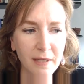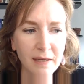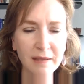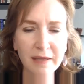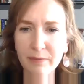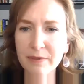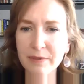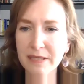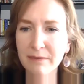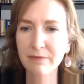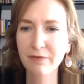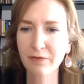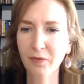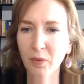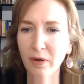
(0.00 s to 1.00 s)
like received
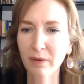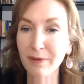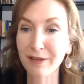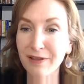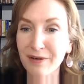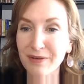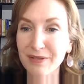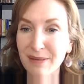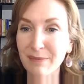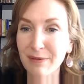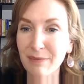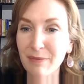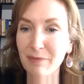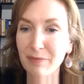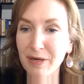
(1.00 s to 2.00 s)
form, like some of
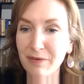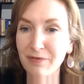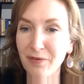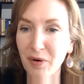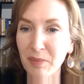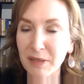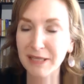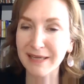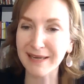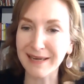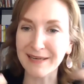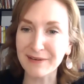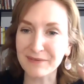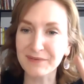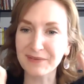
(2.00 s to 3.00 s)
them are pretty formally kind
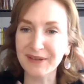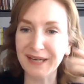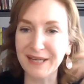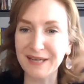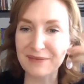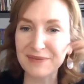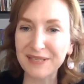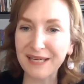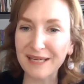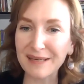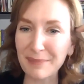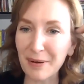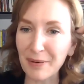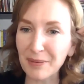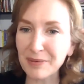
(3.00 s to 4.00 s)
of tight
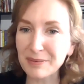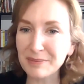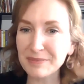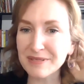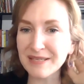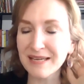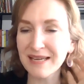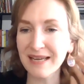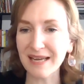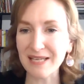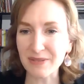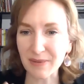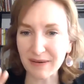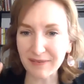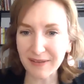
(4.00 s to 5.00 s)
poems as
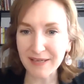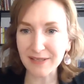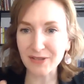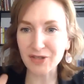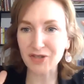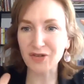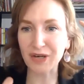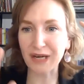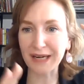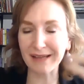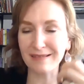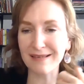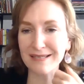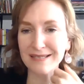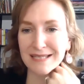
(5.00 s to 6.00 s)
a way of like constraining
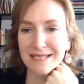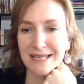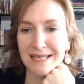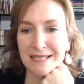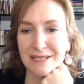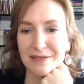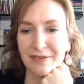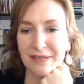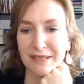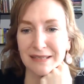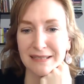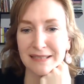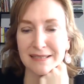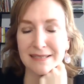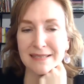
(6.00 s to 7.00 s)
these intense
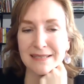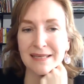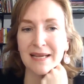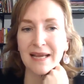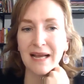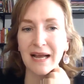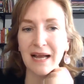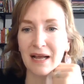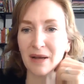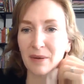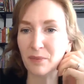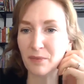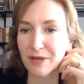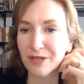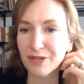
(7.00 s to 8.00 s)
feelings.
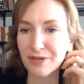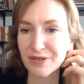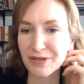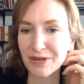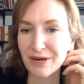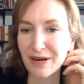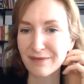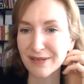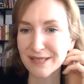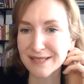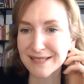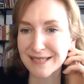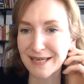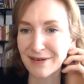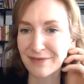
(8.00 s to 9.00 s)
Rachel Zucker,
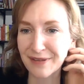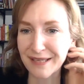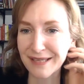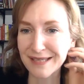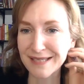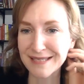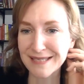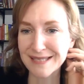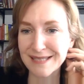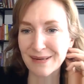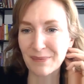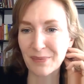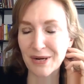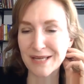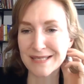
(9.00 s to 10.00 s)
obviously, I feel like is in
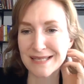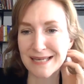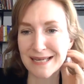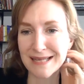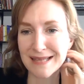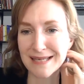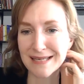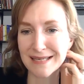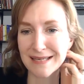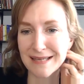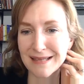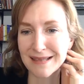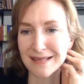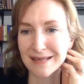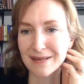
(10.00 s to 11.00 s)
some ways like
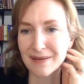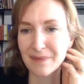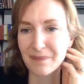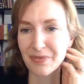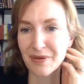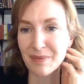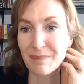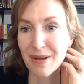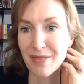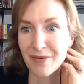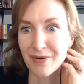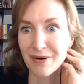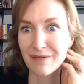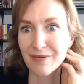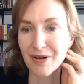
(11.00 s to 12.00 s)
the
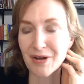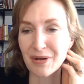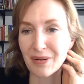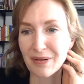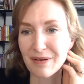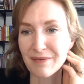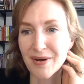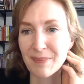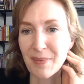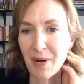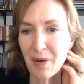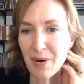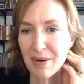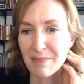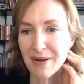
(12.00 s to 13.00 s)
mother of all
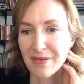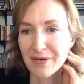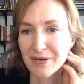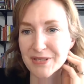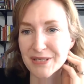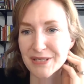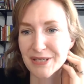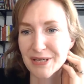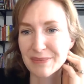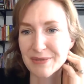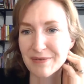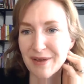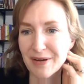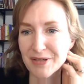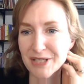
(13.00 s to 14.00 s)
poet mothers in terms
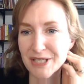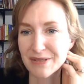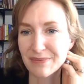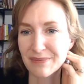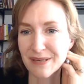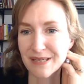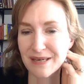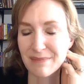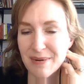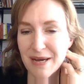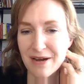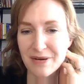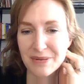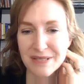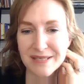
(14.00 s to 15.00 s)
of how she's written
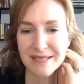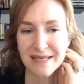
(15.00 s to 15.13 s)
about